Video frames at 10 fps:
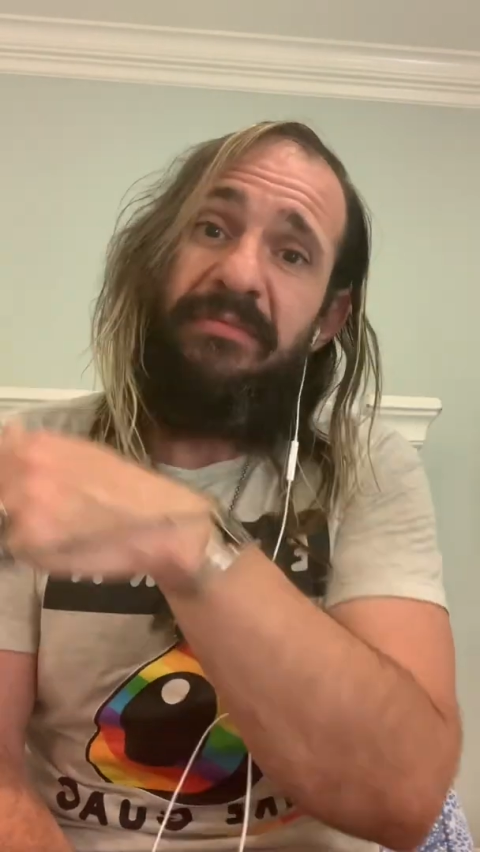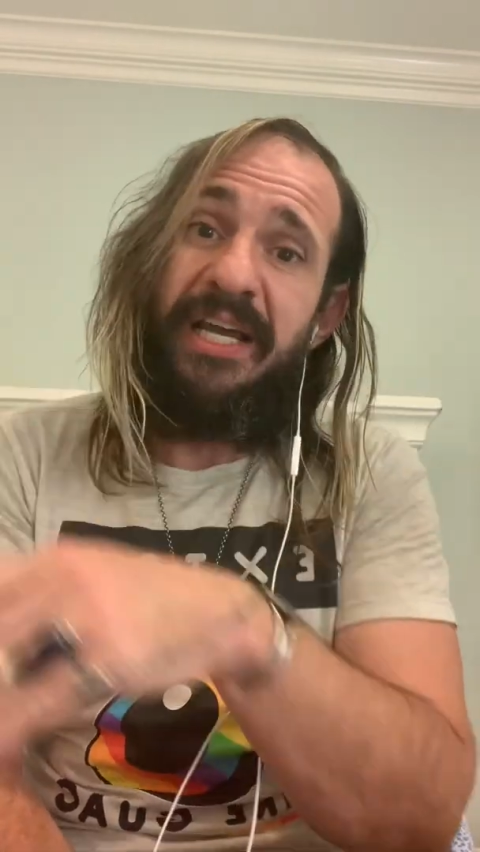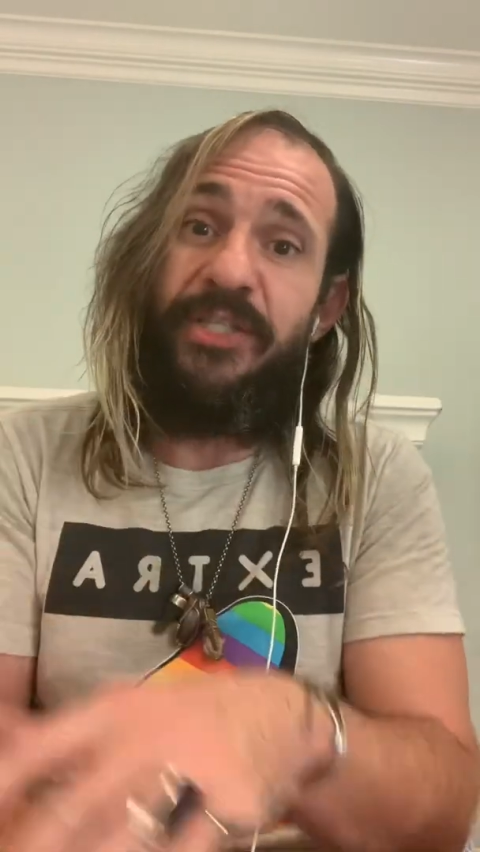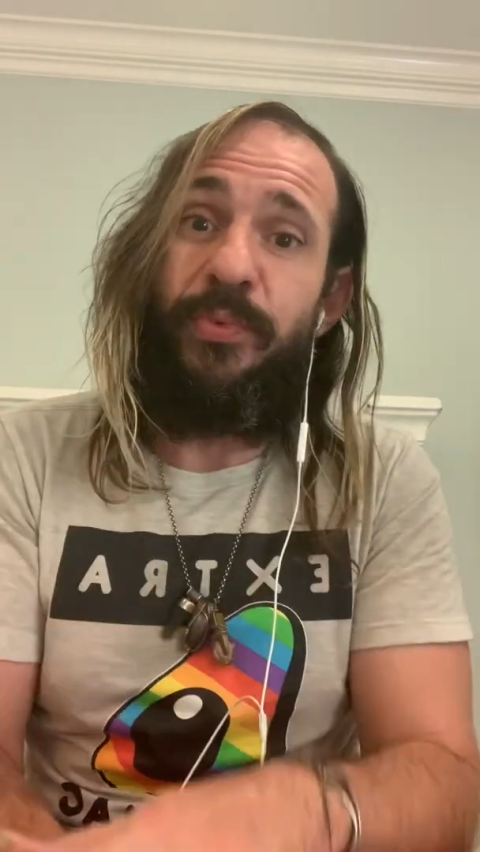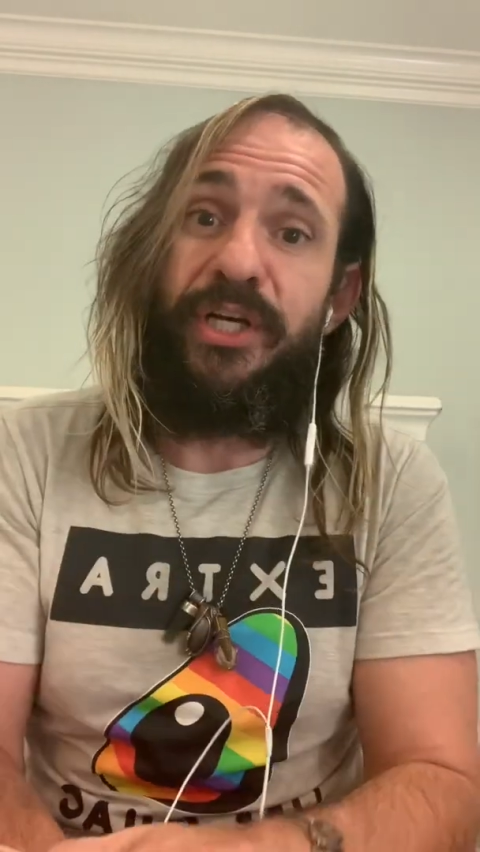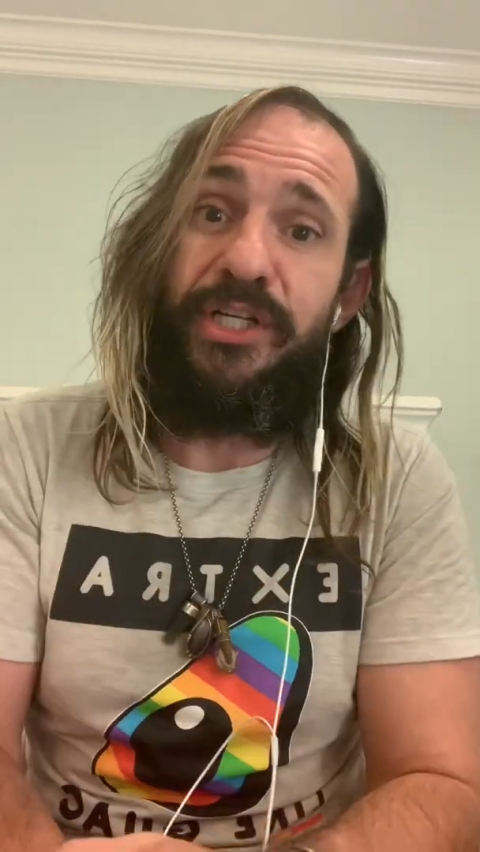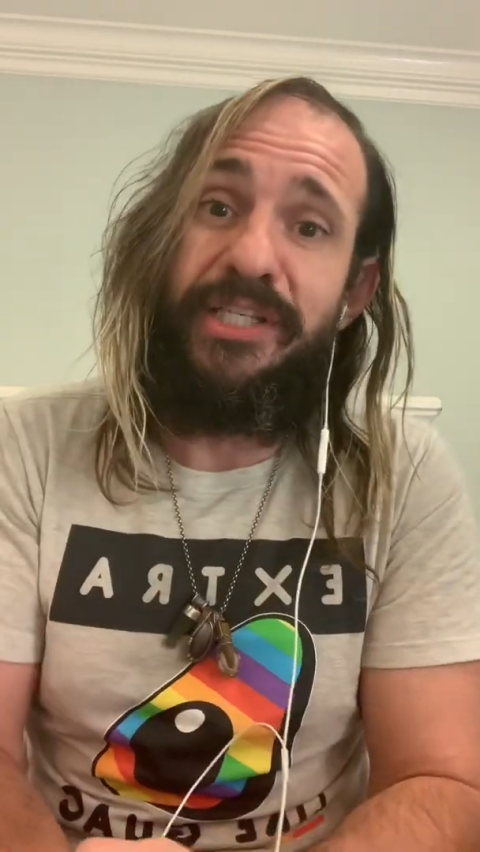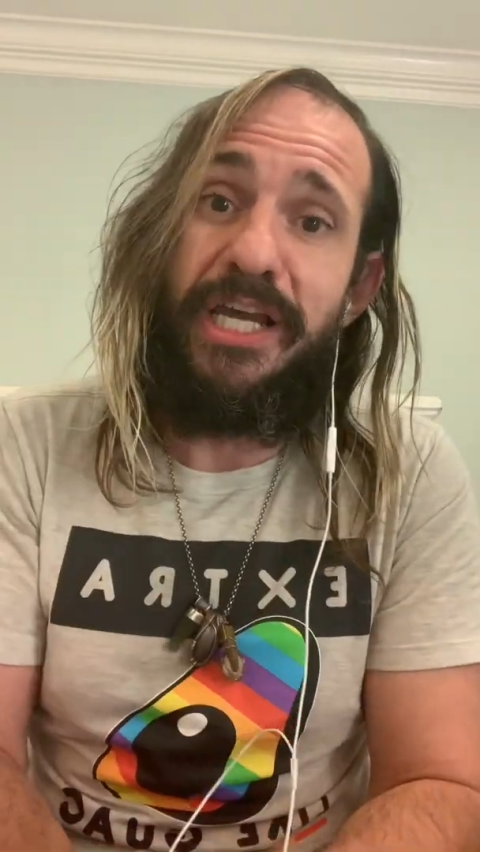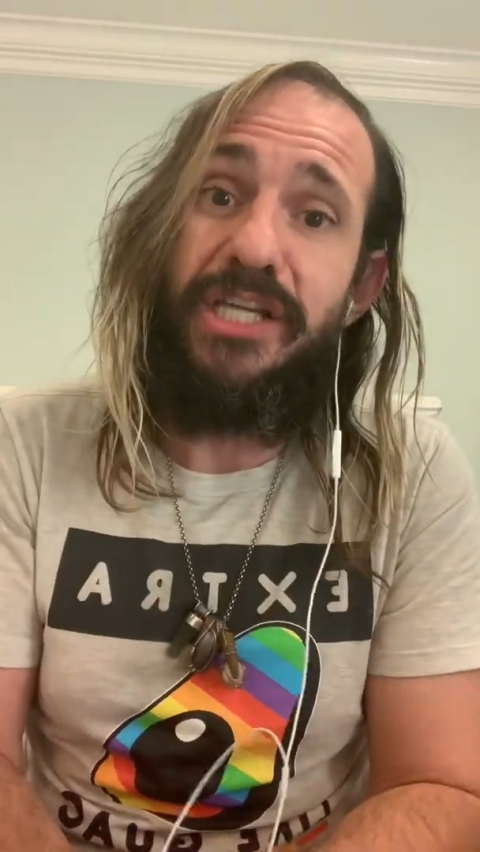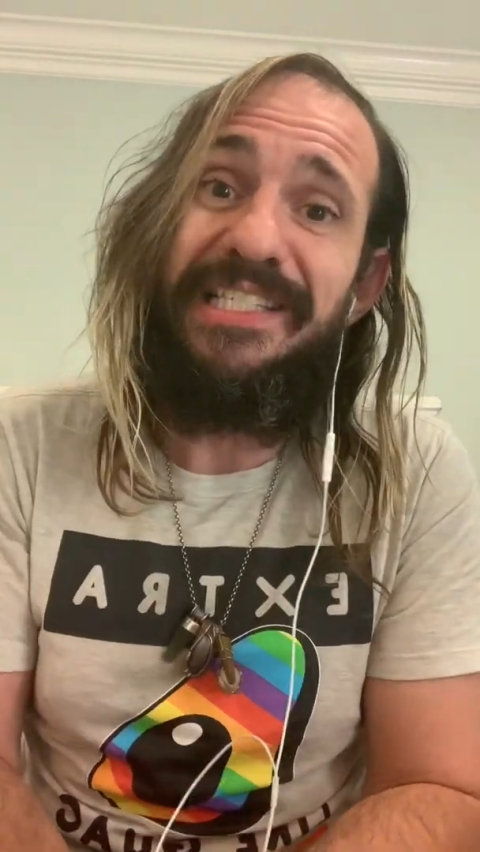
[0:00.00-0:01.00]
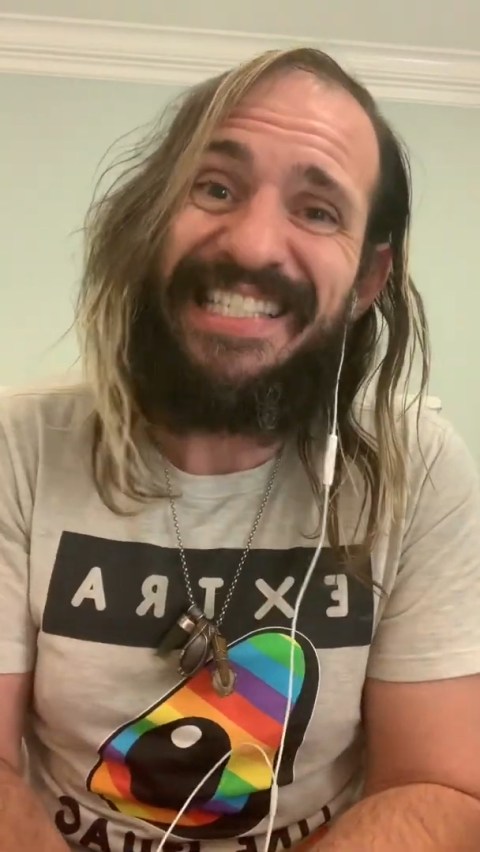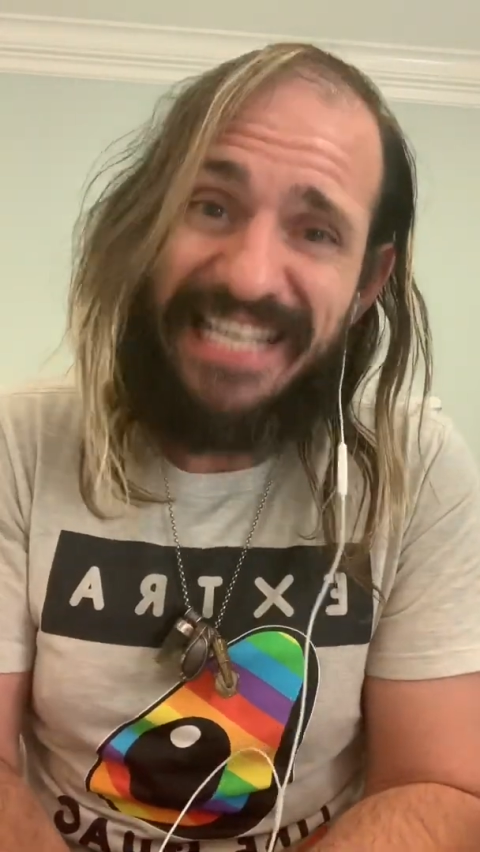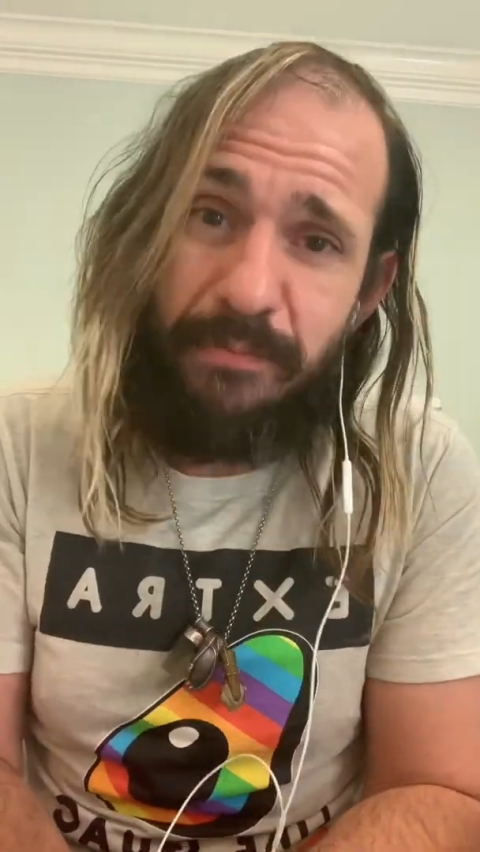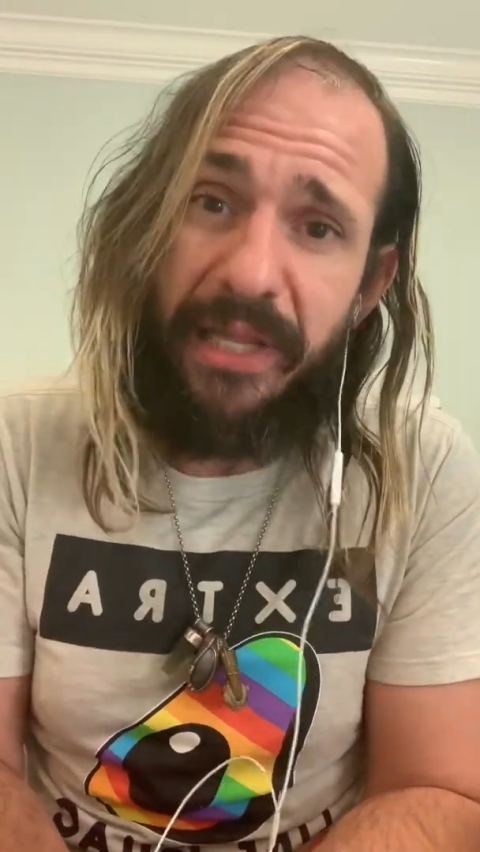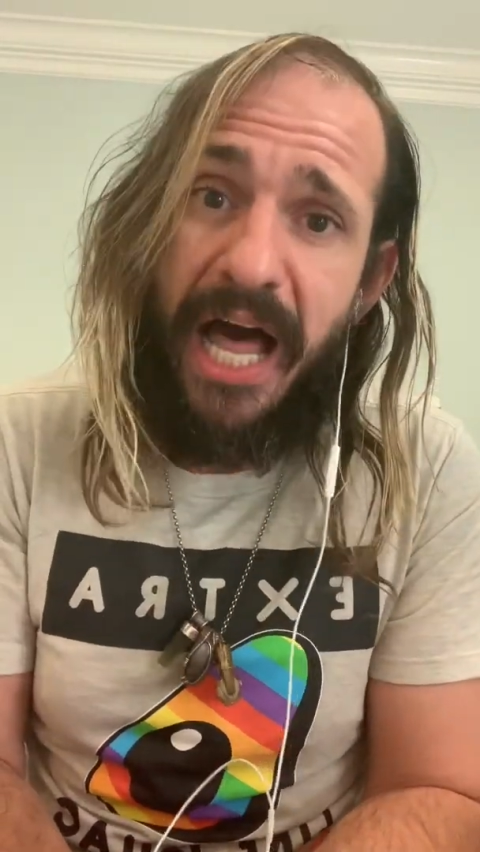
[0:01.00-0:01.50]
as we're going to say,
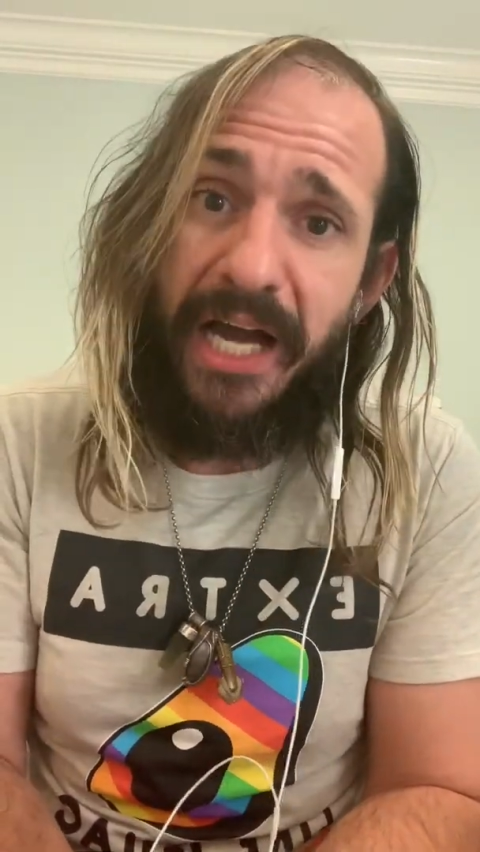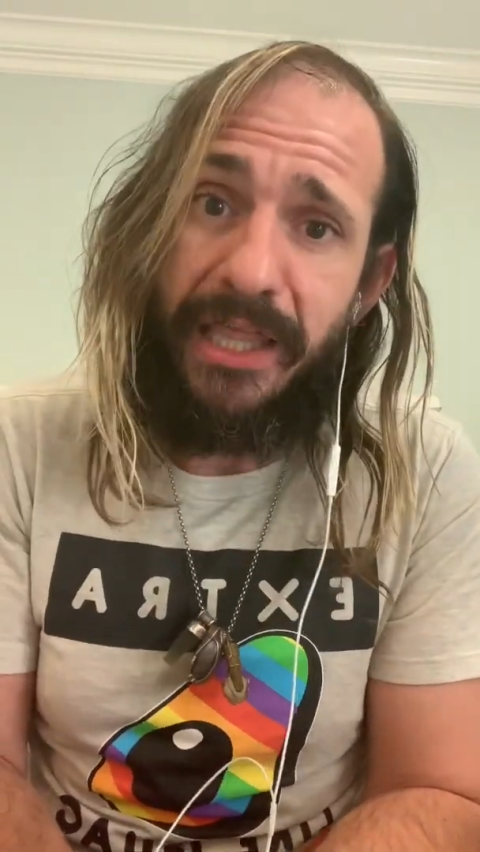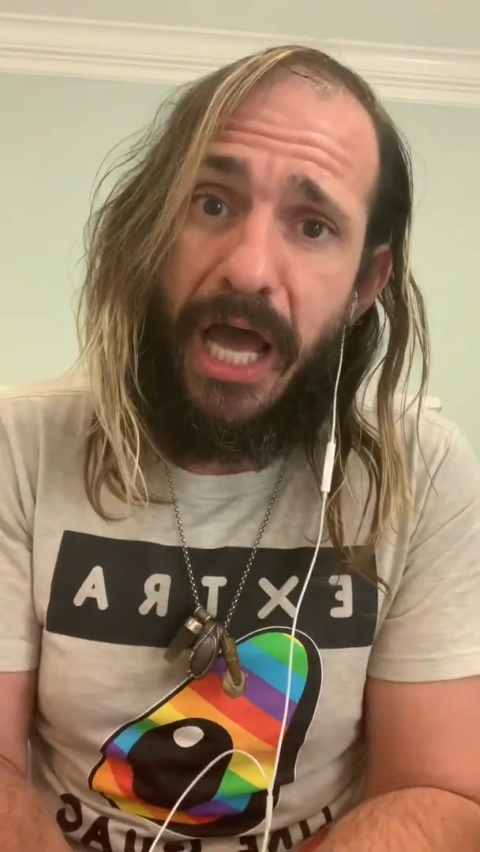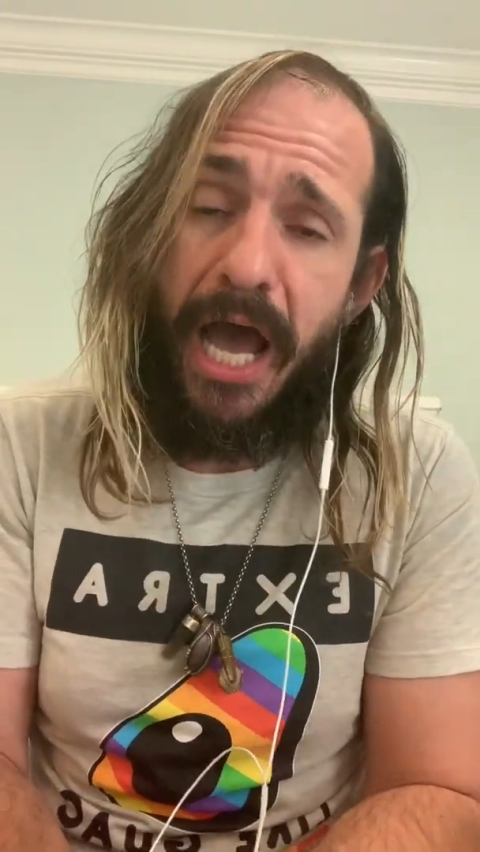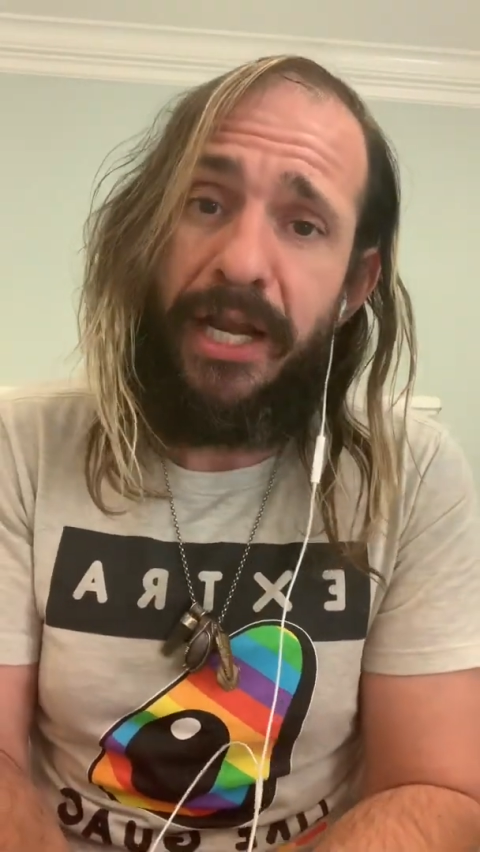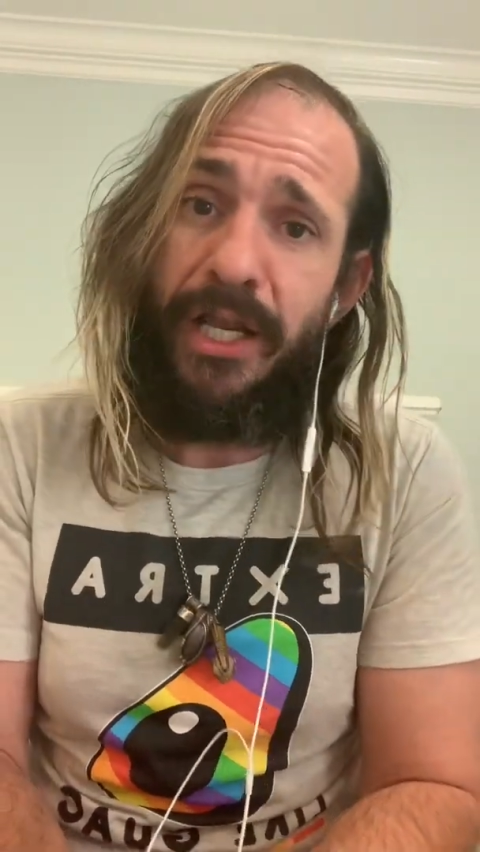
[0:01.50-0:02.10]
C-block that,